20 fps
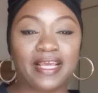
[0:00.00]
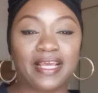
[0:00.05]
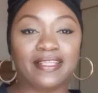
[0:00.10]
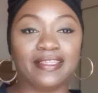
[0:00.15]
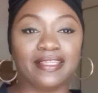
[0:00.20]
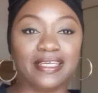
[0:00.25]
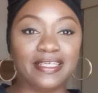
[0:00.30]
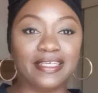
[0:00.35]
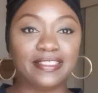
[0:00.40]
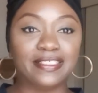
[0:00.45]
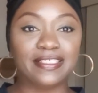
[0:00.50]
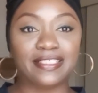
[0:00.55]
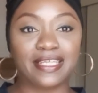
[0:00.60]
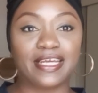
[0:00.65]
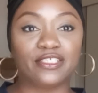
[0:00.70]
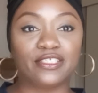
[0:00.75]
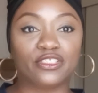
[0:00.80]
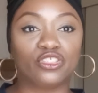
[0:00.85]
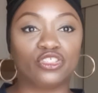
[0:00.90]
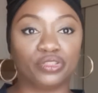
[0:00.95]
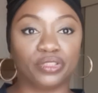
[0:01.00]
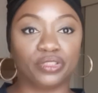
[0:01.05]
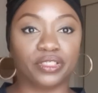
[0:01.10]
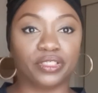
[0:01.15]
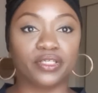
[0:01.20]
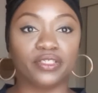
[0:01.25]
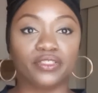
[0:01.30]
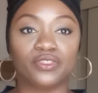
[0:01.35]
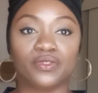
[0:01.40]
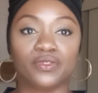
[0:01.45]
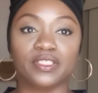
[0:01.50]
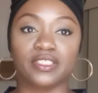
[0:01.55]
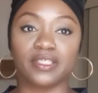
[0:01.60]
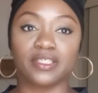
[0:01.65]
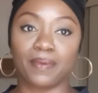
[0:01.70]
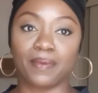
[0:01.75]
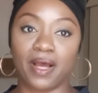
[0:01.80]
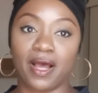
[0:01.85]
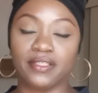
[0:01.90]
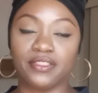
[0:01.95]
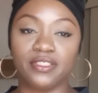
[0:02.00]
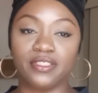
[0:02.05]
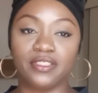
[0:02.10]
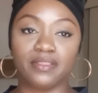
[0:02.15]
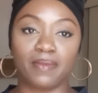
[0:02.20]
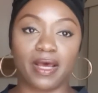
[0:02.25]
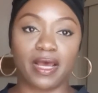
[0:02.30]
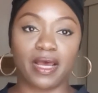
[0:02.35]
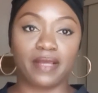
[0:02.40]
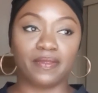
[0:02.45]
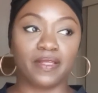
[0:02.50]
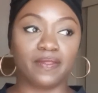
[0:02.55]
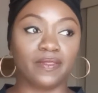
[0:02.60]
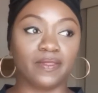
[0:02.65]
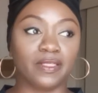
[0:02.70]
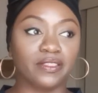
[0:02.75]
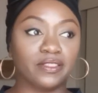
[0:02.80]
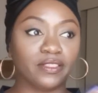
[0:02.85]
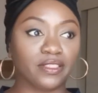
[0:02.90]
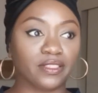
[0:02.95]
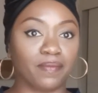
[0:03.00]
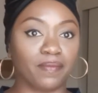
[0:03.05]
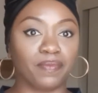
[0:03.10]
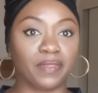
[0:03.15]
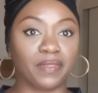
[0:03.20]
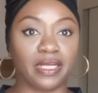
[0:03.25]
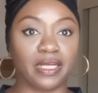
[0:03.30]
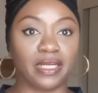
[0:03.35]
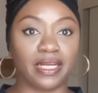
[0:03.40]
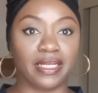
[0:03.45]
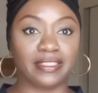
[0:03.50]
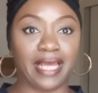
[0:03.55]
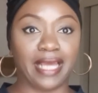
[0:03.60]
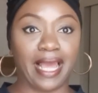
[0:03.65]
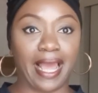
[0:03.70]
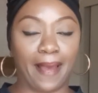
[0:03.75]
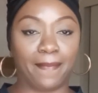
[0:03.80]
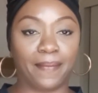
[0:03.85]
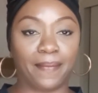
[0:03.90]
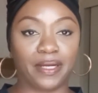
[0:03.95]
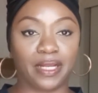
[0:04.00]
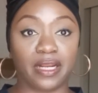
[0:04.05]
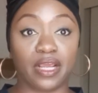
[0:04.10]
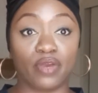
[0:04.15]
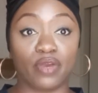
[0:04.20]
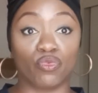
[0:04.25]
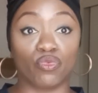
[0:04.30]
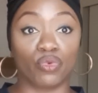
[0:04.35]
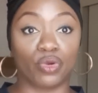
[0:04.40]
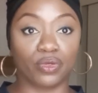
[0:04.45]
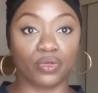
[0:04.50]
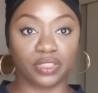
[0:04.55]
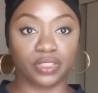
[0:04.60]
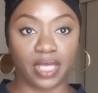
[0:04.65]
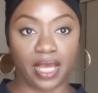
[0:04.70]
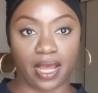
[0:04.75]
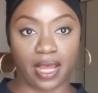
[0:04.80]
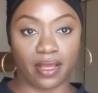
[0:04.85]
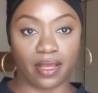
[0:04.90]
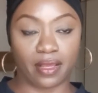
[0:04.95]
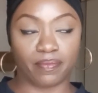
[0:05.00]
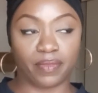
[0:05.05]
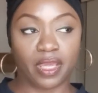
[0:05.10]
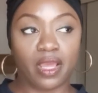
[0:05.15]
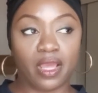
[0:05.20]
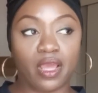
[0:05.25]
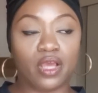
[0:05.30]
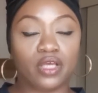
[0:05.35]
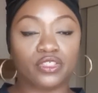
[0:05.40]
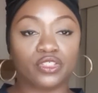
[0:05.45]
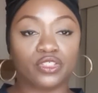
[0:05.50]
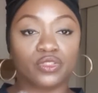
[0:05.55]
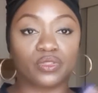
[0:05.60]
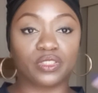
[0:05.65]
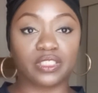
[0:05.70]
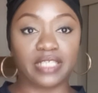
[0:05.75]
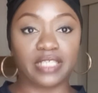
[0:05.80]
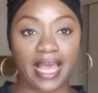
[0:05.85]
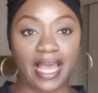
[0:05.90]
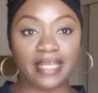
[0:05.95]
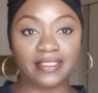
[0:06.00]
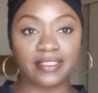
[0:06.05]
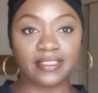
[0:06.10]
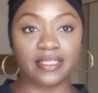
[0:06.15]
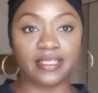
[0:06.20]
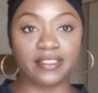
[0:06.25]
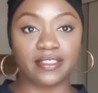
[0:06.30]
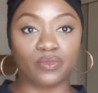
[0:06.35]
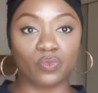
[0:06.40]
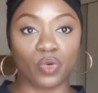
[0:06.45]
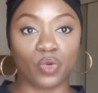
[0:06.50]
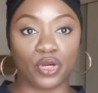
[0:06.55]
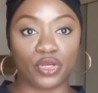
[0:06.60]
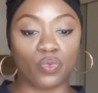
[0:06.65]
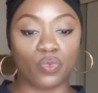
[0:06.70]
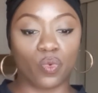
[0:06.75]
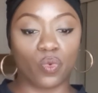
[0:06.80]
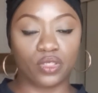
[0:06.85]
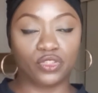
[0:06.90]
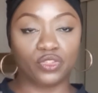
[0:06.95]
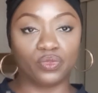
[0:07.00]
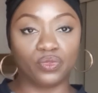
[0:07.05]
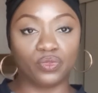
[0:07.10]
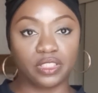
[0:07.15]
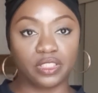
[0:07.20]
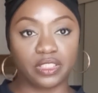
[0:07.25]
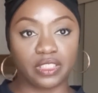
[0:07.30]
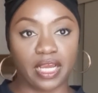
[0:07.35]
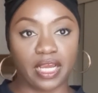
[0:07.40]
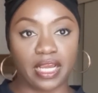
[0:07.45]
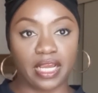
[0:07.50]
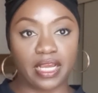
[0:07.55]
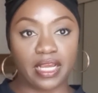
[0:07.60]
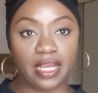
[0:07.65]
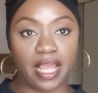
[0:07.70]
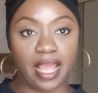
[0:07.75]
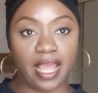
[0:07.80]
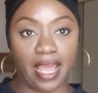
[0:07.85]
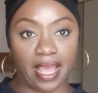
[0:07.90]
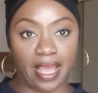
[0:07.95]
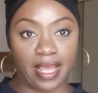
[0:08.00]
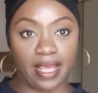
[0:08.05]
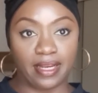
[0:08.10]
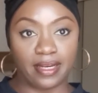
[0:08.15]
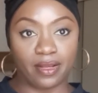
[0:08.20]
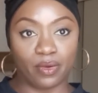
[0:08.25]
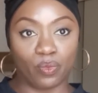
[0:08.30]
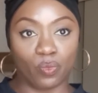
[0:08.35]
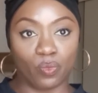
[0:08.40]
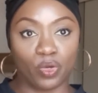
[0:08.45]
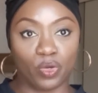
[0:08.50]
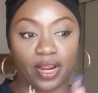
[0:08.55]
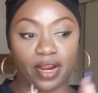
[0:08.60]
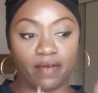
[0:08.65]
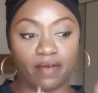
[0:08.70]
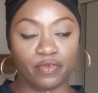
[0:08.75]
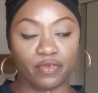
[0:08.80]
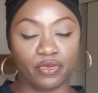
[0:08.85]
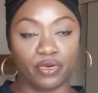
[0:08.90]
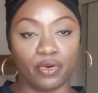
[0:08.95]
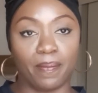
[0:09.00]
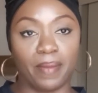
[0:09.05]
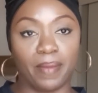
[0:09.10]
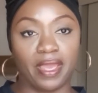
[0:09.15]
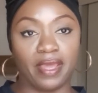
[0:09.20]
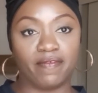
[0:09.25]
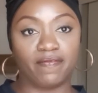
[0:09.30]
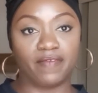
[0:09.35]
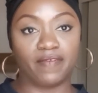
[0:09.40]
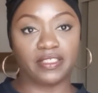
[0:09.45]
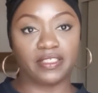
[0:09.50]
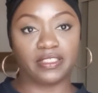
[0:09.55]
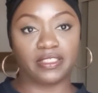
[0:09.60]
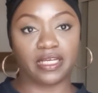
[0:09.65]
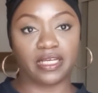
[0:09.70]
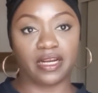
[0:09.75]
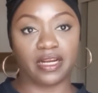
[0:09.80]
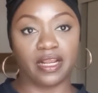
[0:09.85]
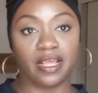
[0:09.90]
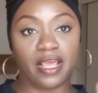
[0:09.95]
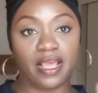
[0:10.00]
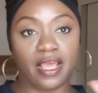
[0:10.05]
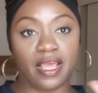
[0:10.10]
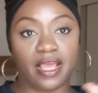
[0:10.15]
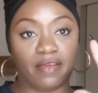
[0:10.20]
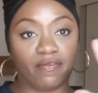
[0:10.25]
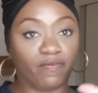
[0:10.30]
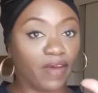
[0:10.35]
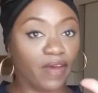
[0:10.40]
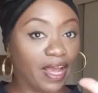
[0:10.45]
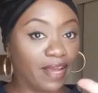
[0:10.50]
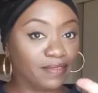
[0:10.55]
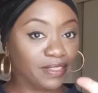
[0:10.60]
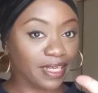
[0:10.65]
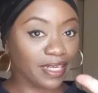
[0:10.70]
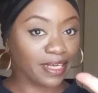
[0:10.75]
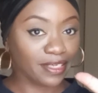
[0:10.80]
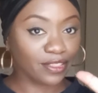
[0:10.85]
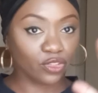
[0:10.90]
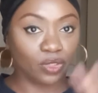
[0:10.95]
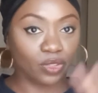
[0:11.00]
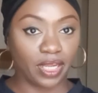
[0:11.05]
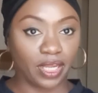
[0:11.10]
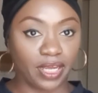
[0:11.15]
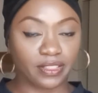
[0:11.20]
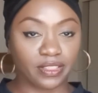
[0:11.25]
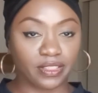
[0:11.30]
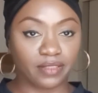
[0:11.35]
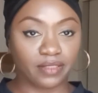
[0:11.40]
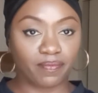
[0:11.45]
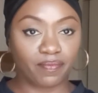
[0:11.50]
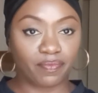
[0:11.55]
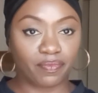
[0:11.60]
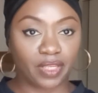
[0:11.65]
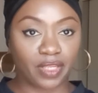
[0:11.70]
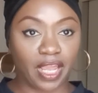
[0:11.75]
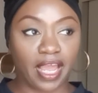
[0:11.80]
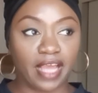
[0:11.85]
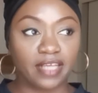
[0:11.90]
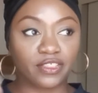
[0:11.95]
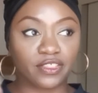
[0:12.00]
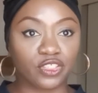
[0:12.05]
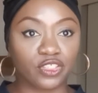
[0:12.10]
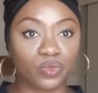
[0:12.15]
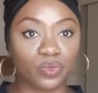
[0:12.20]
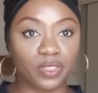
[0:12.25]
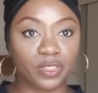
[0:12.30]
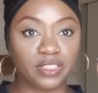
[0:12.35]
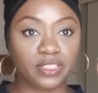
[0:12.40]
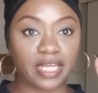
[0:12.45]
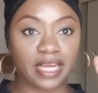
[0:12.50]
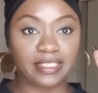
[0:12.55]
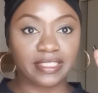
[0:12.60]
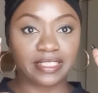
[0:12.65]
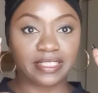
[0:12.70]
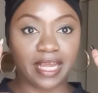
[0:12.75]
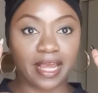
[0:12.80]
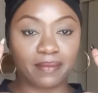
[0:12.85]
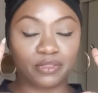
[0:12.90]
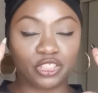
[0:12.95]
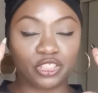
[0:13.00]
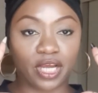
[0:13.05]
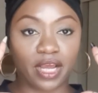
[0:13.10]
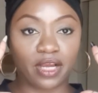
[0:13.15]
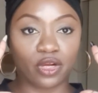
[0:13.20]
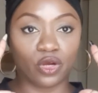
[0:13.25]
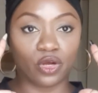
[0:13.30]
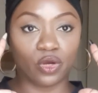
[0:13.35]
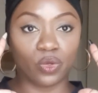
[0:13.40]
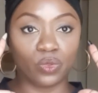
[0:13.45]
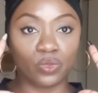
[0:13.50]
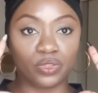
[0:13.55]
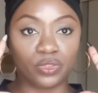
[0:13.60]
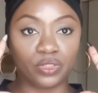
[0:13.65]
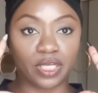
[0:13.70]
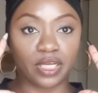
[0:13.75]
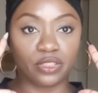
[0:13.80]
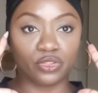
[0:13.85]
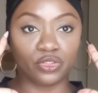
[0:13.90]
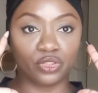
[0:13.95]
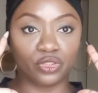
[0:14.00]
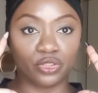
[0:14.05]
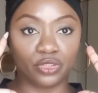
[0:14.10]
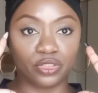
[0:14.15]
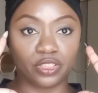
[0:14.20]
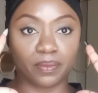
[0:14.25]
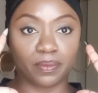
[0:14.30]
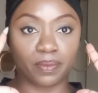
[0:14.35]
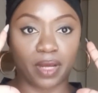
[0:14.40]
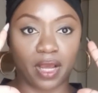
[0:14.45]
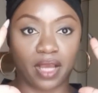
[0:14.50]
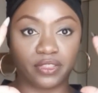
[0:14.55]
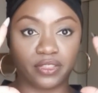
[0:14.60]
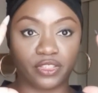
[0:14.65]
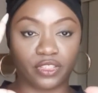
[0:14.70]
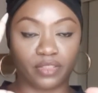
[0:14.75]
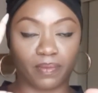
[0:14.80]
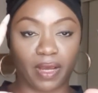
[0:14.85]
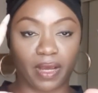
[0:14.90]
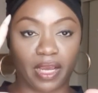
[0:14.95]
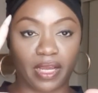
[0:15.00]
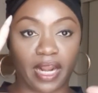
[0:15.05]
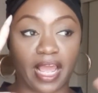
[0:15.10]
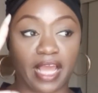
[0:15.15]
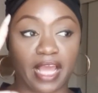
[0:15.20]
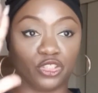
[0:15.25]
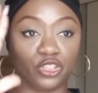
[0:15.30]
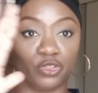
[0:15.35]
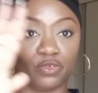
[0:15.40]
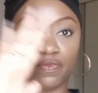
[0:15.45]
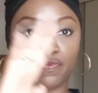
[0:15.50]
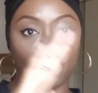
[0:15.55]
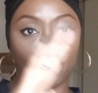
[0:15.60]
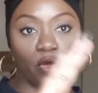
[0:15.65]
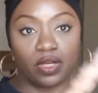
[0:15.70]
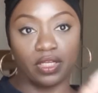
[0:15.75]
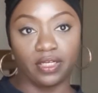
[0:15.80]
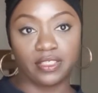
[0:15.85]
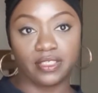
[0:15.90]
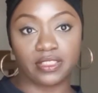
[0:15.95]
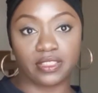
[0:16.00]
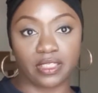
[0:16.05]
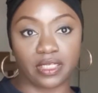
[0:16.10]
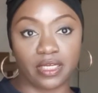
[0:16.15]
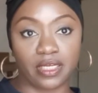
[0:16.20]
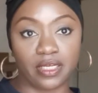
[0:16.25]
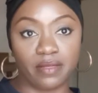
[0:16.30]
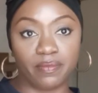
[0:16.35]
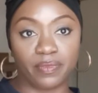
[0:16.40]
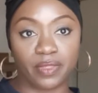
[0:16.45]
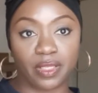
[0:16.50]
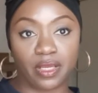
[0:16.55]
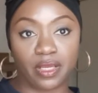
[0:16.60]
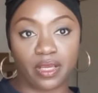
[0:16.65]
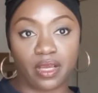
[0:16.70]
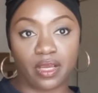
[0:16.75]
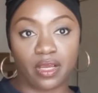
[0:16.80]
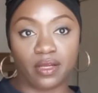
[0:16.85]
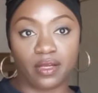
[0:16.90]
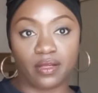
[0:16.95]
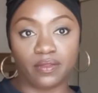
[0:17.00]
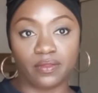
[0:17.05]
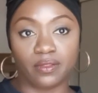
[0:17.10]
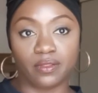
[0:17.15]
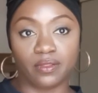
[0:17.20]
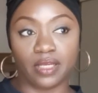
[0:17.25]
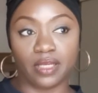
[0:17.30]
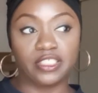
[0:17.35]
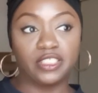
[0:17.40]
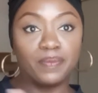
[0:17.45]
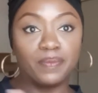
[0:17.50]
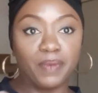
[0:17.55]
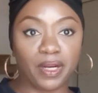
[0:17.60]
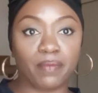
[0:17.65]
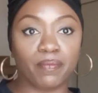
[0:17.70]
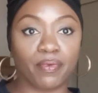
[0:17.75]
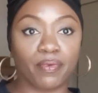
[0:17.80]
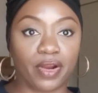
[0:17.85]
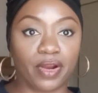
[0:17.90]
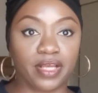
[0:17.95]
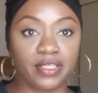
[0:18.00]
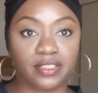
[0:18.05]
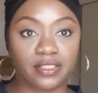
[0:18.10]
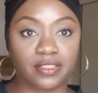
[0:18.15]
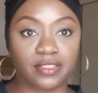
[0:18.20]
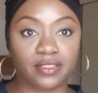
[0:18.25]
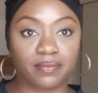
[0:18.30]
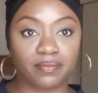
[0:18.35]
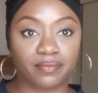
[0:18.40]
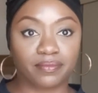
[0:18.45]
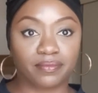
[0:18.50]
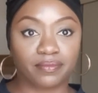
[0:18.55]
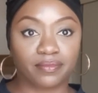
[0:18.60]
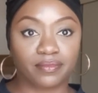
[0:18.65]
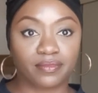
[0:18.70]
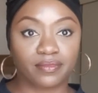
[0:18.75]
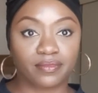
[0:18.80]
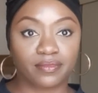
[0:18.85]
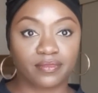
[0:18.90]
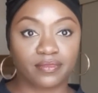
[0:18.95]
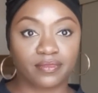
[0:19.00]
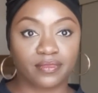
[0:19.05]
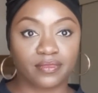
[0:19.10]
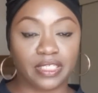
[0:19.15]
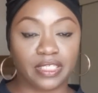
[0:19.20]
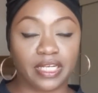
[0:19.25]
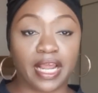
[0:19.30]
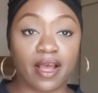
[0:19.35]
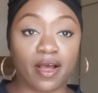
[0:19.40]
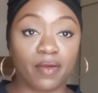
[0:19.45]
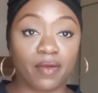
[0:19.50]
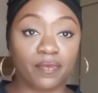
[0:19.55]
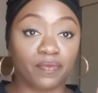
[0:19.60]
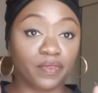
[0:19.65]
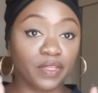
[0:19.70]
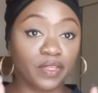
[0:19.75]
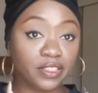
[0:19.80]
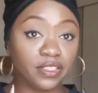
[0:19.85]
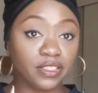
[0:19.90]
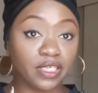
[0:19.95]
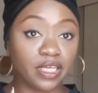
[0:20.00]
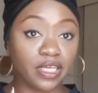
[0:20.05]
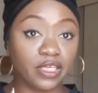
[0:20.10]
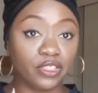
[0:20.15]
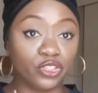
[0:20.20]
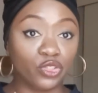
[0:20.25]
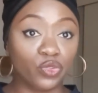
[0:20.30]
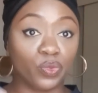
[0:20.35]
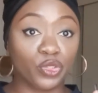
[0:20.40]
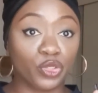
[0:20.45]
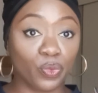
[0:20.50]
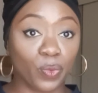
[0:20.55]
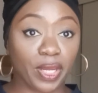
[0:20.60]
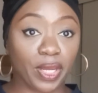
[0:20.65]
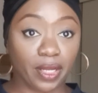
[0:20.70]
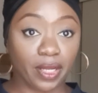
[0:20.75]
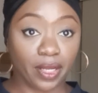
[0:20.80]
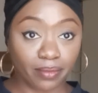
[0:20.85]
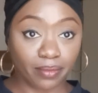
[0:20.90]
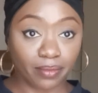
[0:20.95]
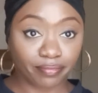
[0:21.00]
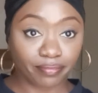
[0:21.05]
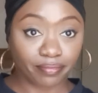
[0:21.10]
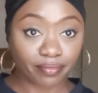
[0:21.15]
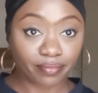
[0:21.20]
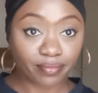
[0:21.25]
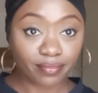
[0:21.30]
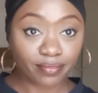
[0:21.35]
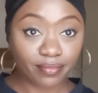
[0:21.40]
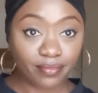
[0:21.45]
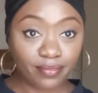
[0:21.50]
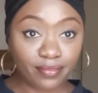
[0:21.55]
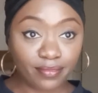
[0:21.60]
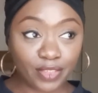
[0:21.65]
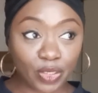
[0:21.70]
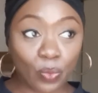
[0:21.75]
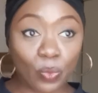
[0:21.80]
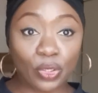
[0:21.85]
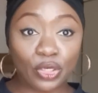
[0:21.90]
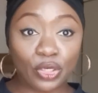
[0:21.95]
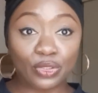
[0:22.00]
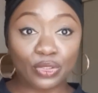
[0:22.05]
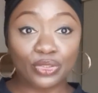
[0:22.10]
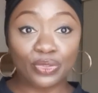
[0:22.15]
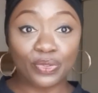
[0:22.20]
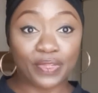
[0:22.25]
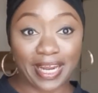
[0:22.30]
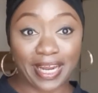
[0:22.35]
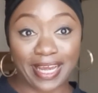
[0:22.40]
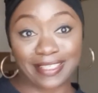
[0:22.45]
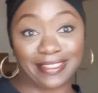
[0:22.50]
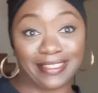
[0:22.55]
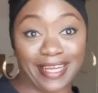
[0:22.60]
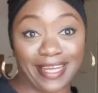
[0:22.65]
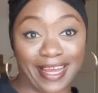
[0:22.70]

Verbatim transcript: These things trigger to the subconscious mind that this is something that is happening in real time. So S A T S is where you want to stay at whenever you're manifesting in five seconds or less. As soon as that snapshot goes into your subconscious mind as you're falling asleep, it's been impressed. Now, this is key too when you wake up. What do you do the next day?